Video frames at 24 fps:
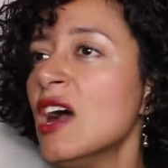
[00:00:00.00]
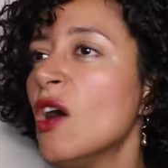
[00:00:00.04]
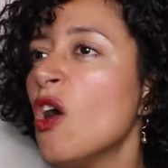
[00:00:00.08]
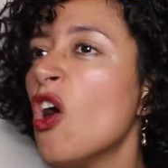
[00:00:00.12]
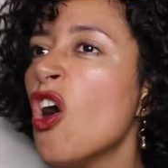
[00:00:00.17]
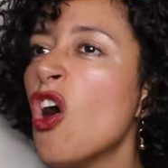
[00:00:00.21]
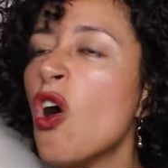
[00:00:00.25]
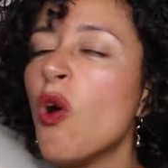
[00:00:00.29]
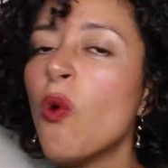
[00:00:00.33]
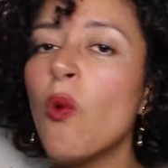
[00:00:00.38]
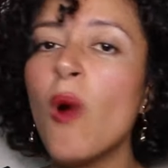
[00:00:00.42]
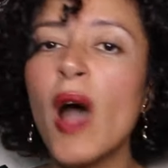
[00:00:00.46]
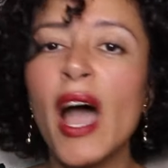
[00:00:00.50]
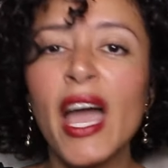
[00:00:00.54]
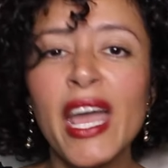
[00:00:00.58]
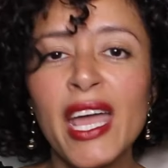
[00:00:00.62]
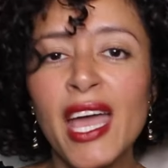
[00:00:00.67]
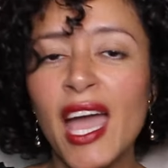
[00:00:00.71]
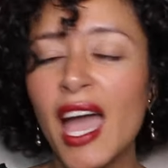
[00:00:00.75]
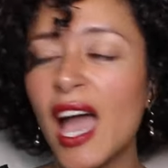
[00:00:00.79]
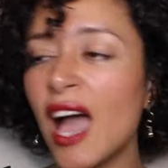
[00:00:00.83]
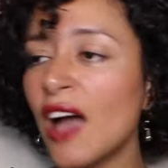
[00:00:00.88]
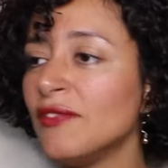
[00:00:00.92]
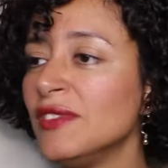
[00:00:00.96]
Oh, why
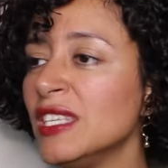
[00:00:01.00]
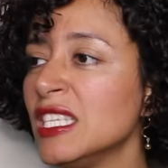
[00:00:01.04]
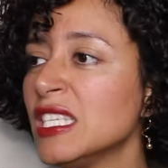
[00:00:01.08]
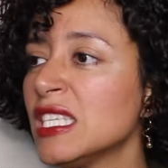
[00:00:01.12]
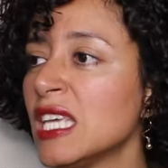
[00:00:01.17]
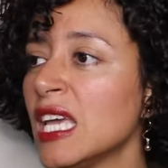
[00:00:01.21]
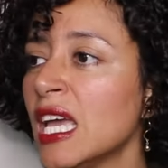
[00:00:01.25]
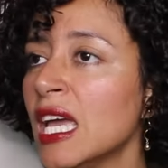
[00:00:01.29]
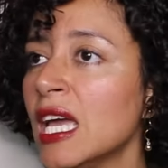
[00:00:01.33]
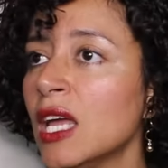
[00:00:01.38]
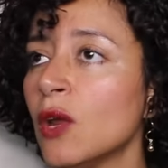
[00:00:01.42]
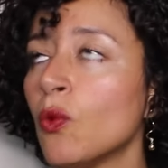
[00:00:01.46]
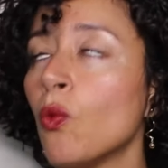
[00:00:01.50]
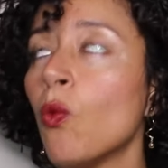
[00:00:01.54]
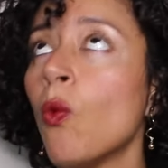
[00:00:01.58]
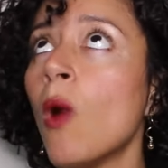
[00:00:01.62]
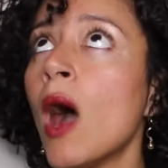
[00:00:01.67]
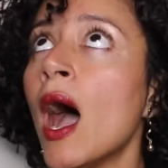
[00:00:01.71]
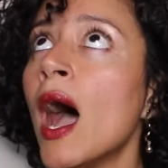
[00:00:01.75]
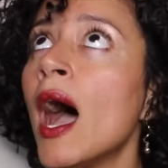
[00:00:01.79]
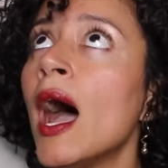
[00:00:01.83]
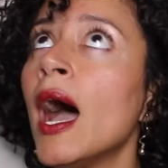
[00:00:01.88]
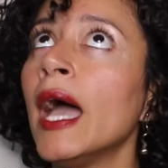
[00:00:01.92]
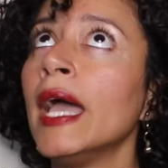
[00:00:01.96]
I have this hair?
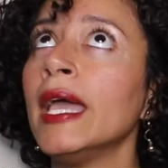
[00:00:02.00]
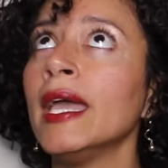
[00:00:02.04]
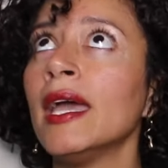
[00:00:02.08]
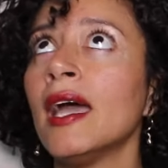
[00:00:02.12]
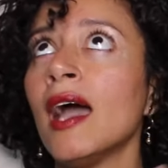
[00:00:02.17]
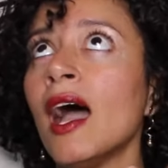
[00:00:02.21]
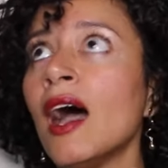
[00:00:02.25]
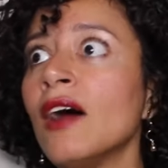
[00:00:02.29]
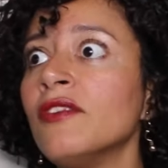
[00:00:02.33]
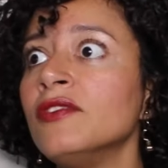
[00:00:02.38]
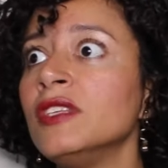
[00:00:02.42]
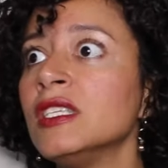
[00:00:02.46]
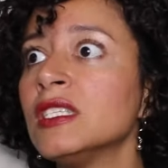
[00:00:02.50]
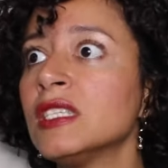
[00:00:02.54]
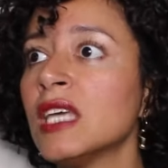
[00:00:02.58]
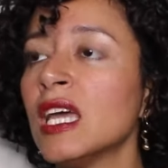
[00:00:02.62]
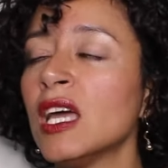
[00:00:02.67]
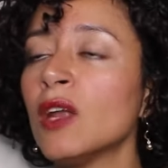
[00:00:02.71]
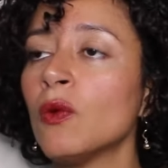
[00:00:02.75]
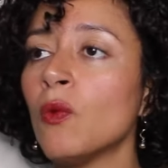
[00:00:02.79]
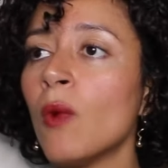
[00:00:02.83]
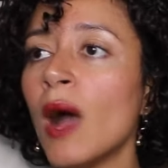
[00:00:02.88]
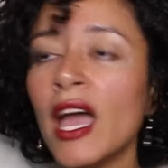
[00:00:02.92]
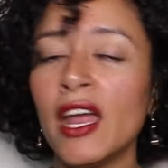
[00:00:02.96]
Why I have this
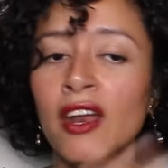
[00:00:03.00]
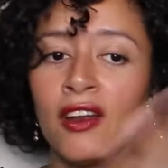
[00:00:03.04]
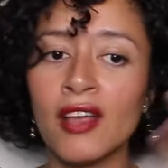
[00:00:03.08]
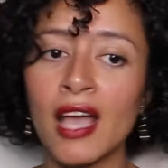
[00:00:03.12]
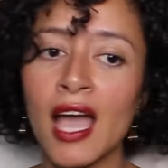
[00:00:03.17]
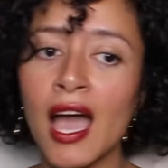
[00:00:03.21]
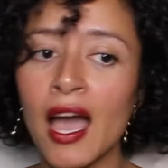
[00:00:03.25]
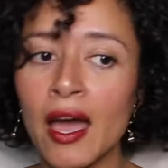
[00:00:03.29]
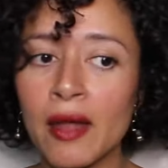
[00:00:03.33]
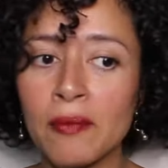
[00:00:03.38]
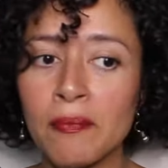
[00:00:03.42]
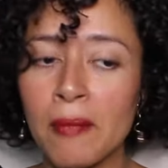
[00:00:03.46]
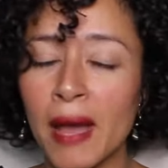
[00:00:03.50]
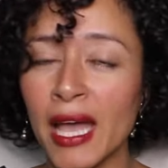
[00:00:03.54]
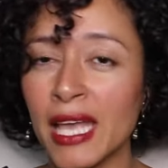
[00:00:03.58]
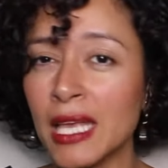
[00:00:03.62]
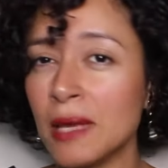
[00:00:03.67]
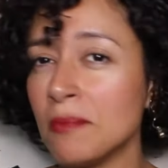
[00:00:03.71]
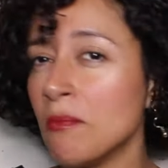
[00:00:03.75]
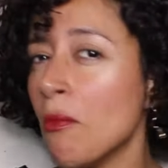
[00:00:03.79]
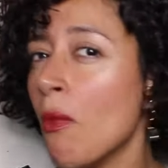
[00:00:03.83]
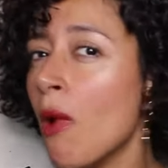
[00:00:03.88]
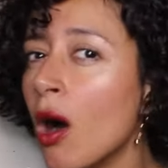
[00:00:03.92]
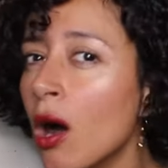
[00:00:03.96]
hair? Why I had my
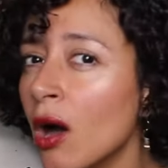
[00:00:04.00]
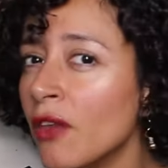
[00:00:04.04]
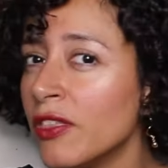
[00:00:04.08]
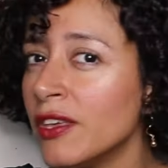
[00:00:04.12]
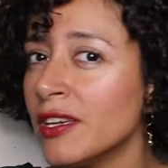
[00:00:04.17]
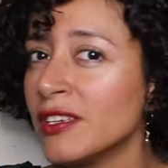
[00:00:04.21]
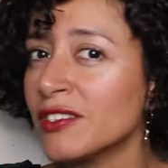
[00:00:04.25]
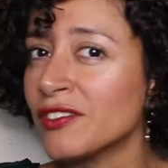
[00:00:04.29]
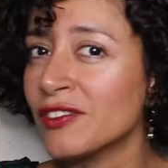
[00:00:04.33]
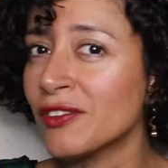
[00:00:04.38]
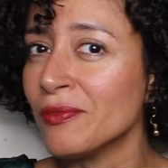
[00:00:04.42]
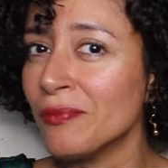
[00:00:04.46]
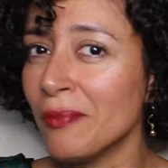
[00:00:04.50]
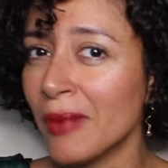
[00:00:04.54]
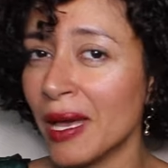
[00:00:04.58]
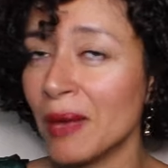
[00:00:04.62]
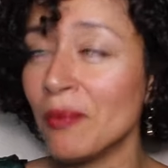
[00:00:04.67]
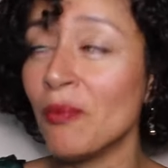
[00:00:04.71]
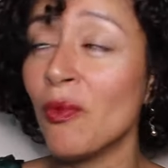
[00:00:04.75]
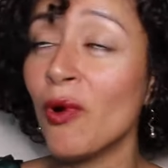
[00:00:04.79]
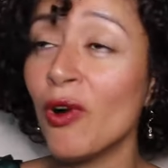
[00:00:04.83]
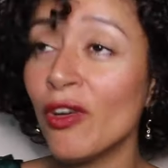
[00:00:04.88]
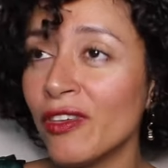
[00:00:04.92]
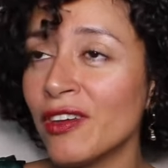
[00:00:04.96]
mother's, my
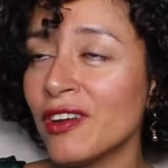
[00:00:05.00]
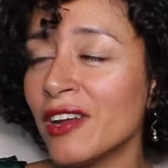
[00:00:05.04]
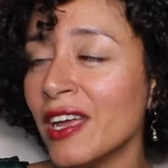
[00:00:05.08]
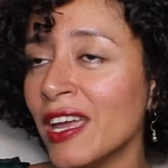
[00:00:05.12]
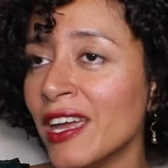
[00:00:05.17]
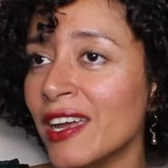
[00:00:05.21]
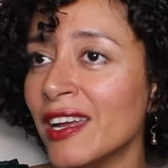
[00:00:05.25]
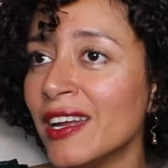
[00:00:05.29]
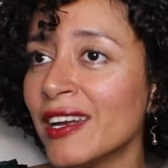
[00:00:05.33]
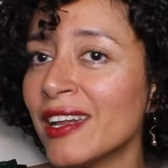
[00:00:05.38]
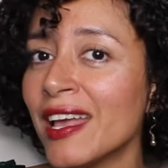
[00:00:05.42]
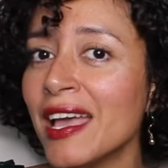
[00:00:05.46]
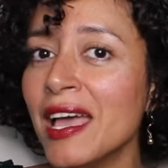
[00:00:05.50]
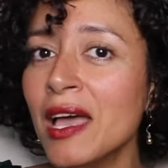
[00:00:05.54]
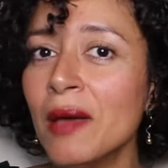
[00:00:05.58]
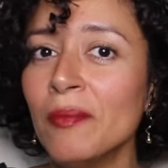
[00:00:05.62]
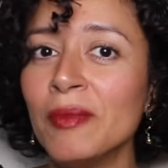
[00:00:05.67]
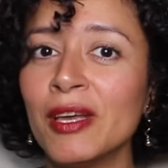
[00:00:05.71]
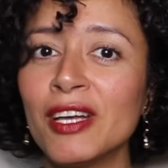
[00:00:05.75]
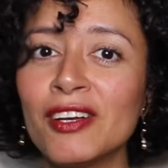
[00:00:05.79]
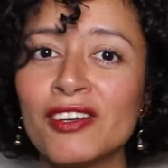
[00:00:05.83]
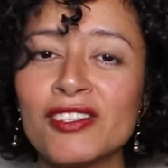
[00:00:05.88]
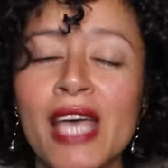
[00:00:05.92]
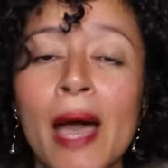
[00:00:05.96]
mother hair?
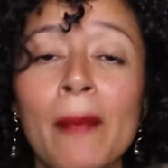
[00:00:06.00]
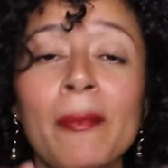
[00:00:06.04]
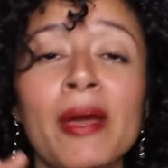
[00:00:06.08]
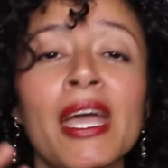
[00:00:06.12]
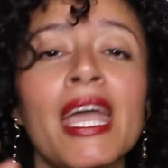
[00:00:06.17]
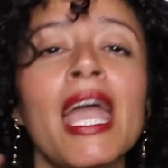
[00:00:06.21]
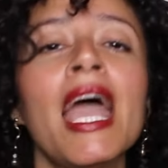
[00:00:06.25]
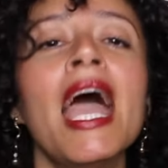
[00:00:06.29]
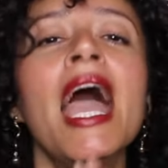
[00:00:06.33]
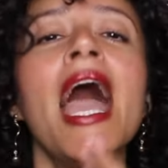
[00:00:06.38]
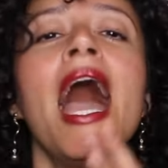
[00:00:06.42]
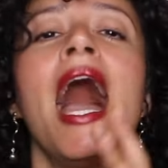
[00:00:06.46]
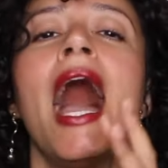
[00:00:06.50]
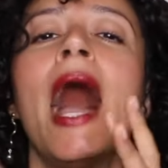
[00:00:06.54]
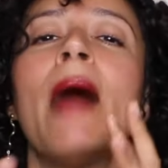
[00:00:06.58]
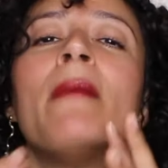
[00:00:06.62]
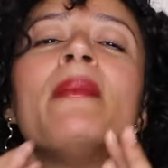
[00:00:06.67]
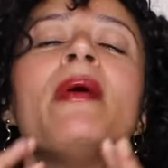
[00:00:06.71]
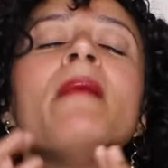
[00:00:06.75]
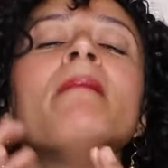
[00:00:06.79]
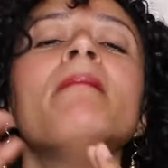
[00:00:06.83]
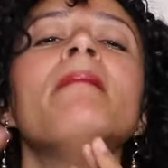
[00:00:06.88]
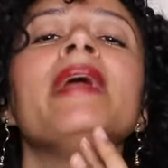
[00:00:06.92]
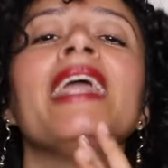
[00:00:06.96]
Because I'm a, I'm
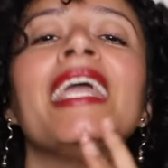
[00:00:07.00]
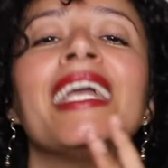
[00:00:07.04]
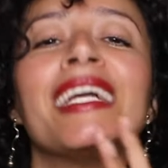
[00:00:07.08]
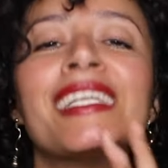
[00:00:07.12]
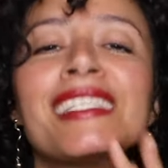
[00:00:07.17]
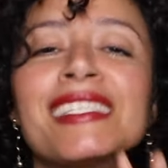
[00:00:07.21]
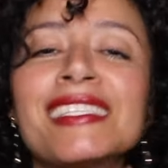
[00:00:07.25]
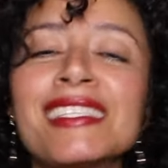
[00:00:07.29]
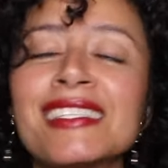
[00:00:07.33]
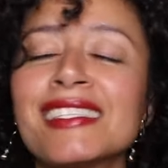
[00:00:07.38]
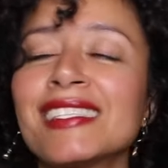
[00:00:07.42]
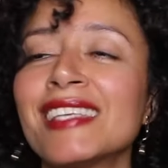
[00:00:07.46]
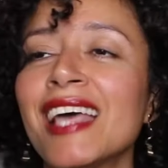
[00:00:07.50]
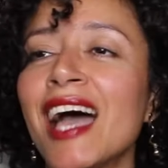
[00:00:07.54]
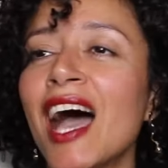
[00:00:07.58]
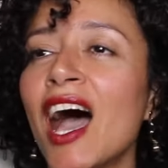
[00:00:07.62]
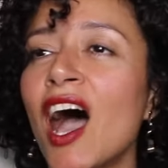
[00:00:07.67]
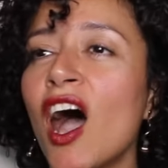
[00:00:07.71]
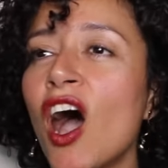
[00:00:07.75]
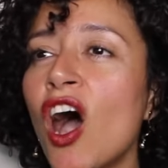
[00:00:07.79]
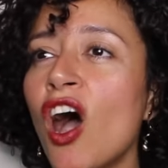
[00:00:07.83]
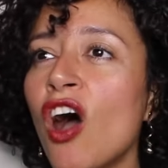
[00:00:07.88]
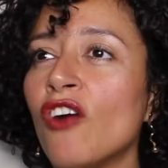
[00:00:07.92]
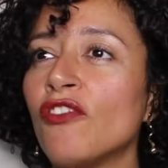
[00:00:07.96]
a mix
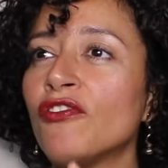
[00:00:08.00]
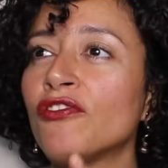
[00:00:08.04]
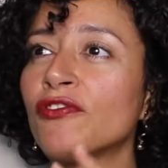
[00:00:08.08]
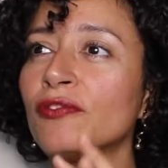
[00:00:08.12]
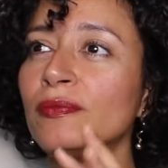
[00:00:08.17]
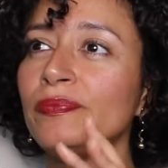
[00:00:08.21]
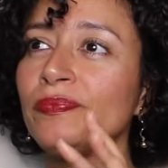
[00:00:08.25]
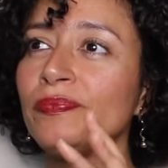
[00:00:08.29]
of